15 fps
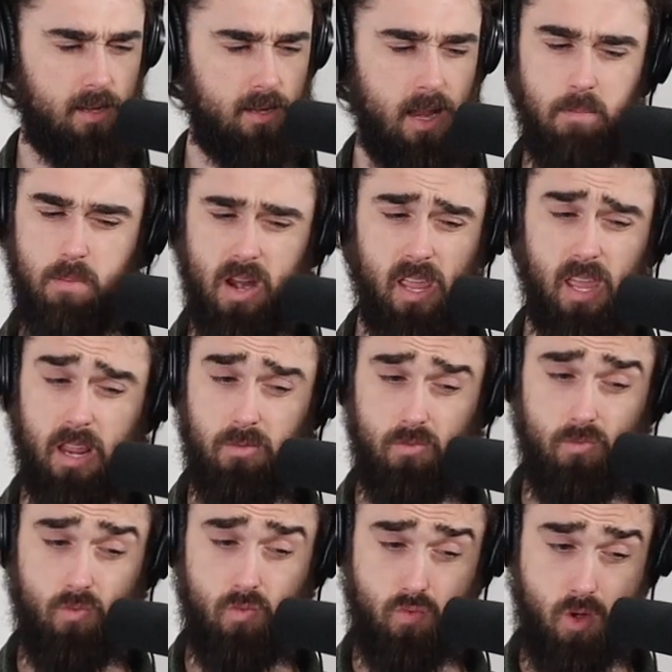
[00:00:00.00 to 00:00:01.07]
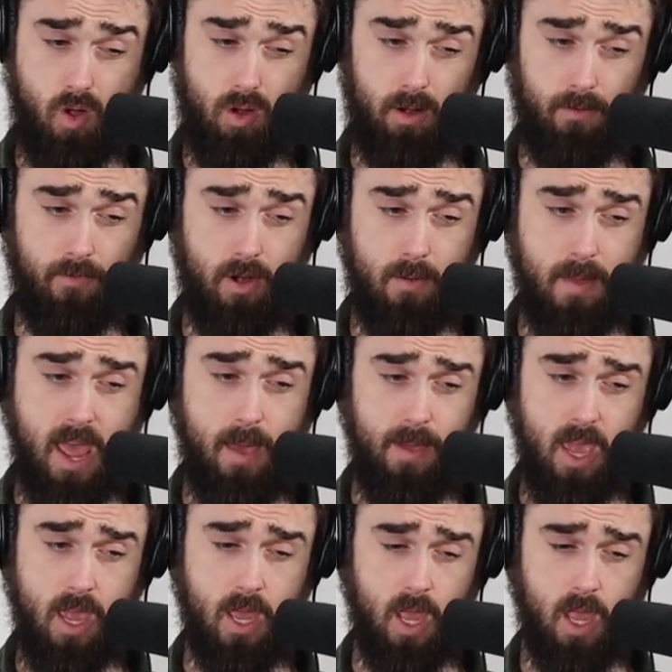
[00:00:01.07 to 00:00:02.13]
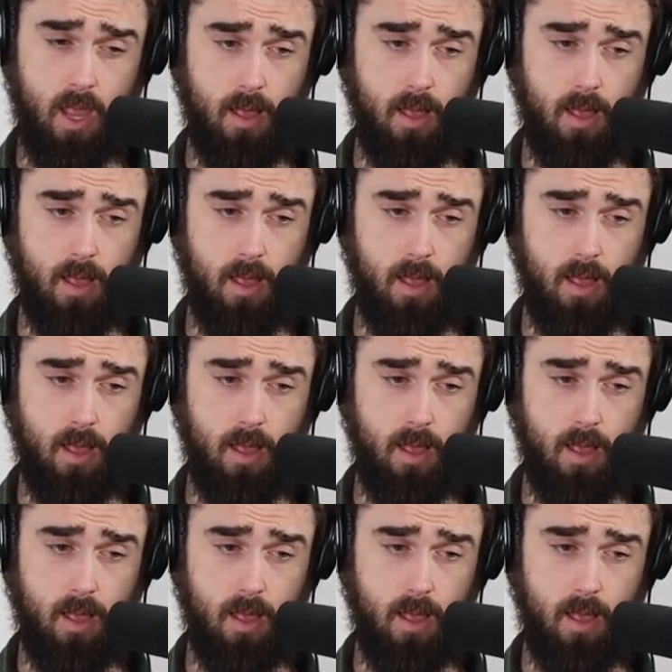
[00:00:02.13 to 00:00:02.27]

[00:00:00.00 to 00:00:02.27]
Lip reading: Limerick and Waterford, maybe?